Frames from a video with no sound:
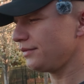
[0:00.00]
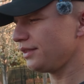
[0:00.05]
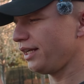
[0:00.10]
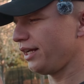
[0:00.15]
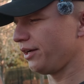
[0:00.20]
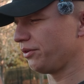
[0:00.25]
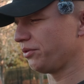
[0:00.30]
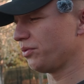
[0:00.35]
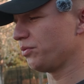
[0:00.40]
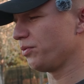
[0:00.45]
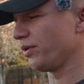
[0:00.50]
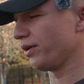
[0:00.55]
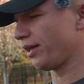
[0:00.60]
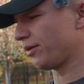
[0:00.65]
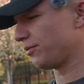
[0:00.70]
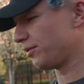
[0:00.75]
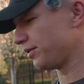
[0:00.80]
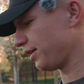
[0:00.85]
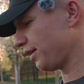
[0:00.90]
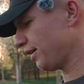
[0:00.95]
I don't know where
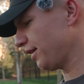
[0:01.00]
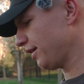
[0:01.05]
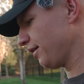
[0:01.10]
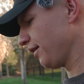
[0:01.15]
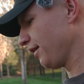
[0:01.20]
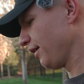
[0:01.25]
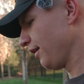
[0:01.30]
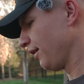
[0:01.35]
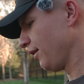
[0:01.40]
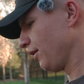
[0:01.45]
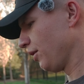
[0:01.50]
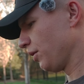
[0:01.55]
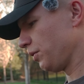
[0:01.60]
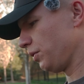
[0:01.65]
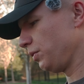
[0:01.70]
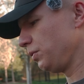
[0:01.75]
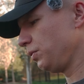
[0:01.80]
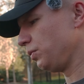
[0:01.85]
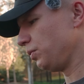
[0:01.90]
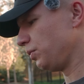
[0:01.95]
that one hit.
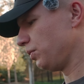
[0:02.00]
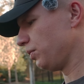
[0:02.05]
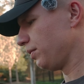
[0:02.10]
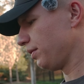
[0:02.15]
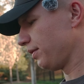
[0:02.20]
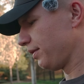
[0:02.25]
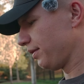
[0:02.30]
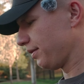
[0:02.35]
Ooh,